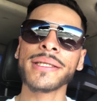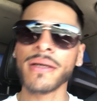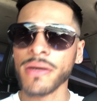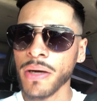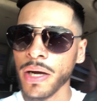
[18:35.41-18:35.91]
I
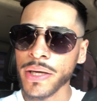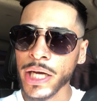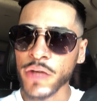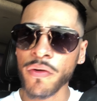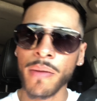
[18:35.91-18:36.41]
don't know how you
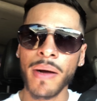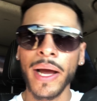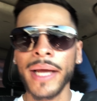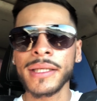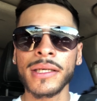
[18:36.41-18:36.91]
guys feel about
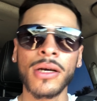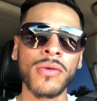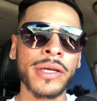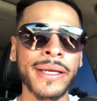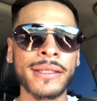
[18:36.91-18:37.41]
ATL
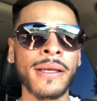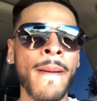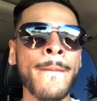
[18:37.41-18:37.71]
wings.